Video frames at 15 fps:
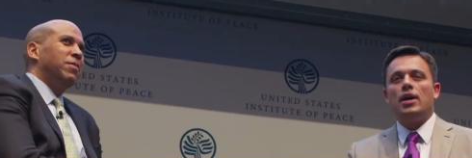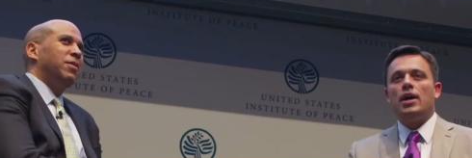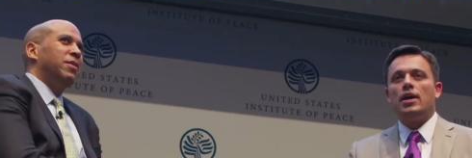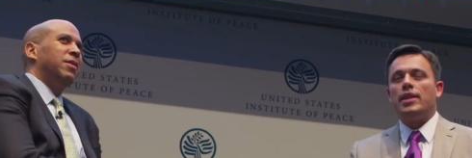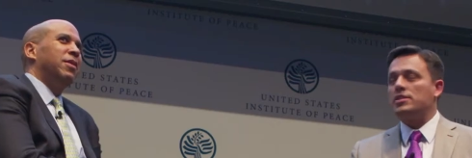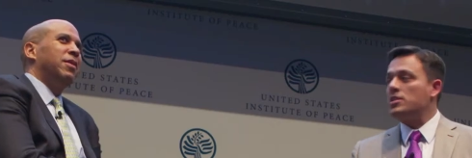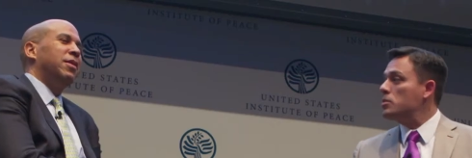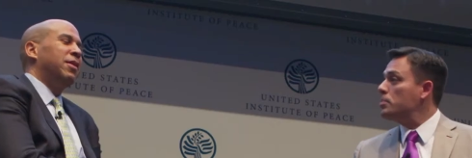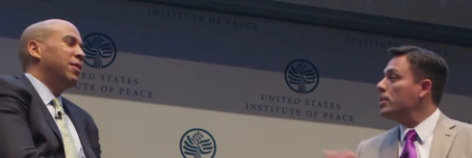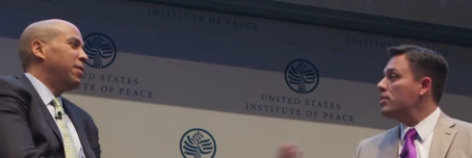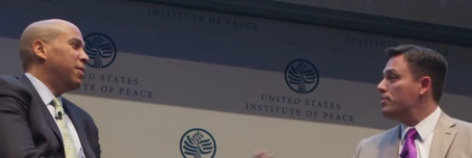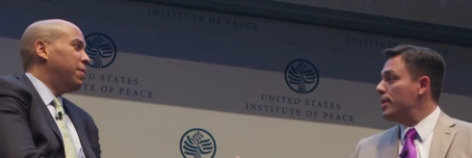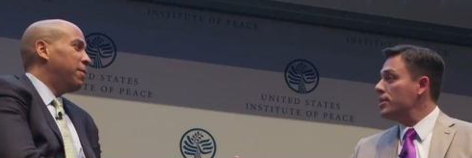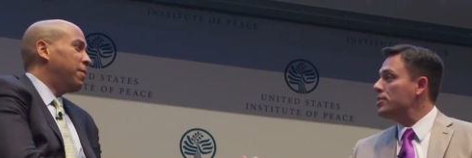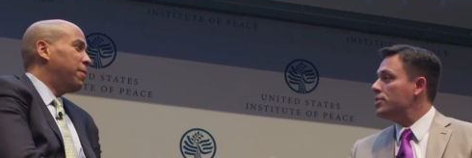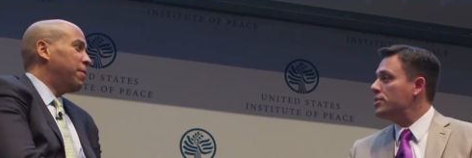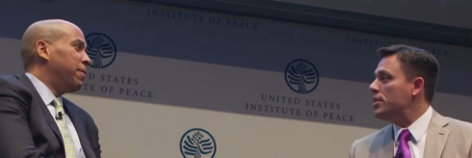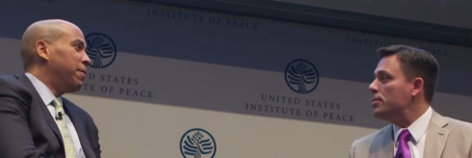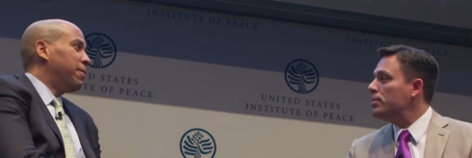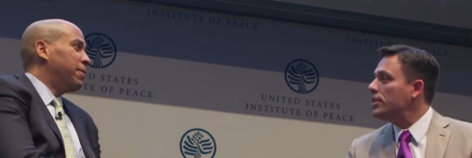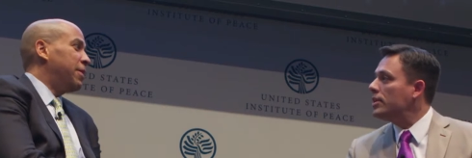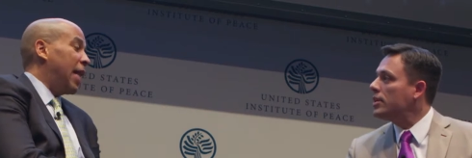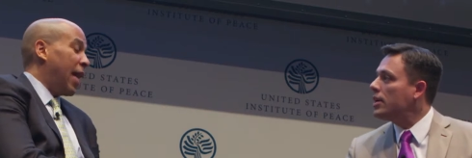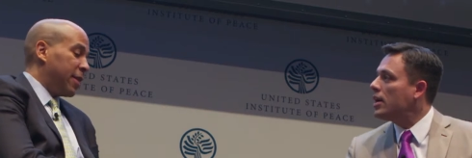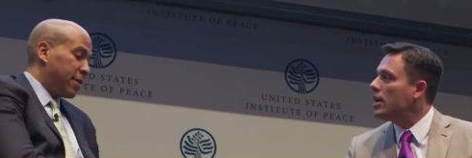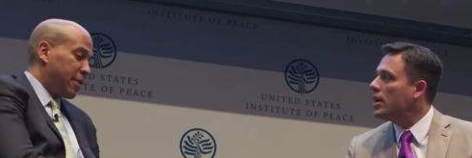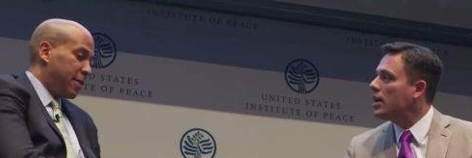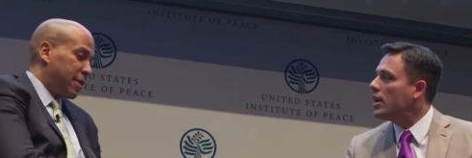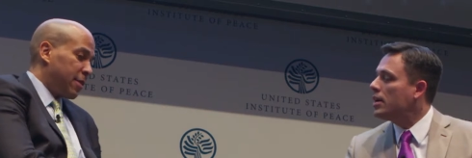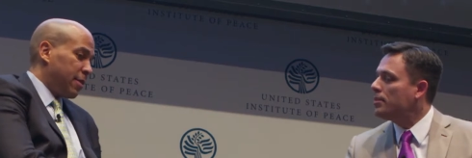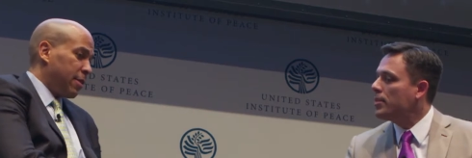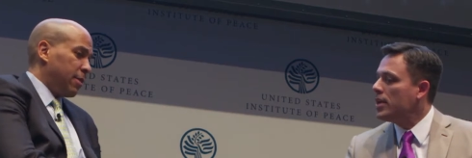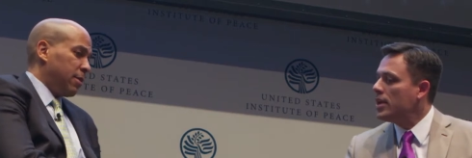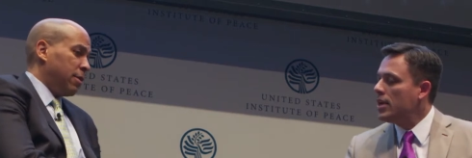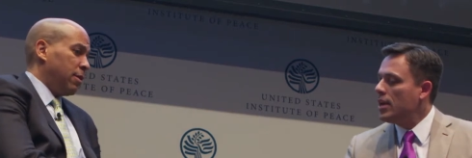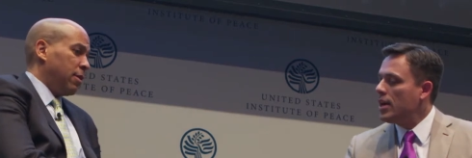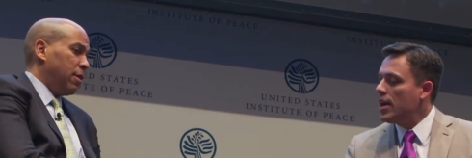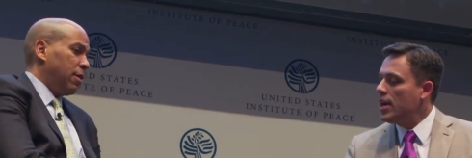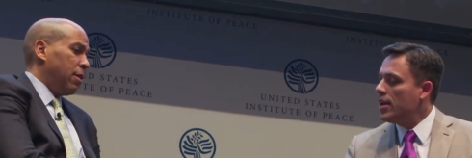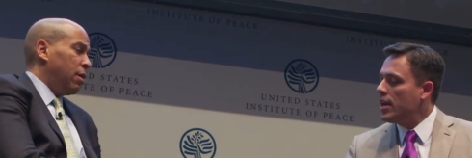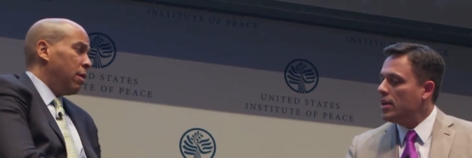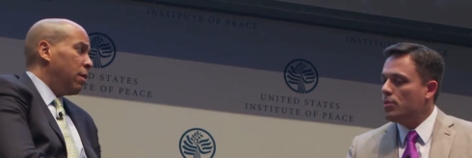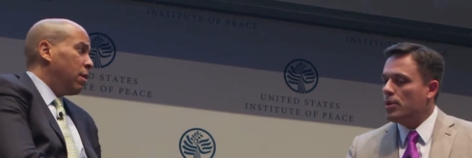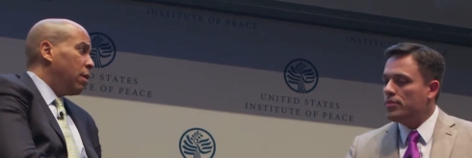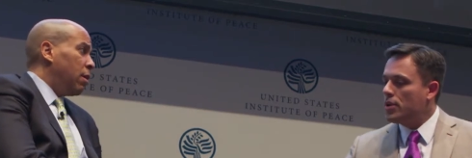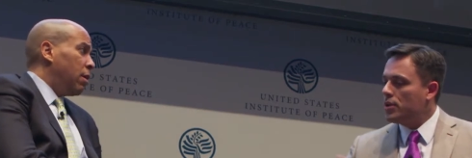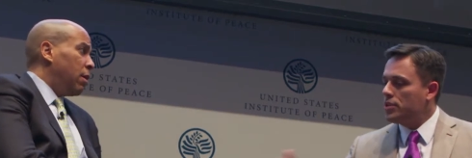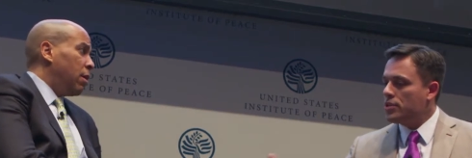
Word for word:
Speaker 1: And that's a spirit of mentorship. Yes. Uh, and, and we've known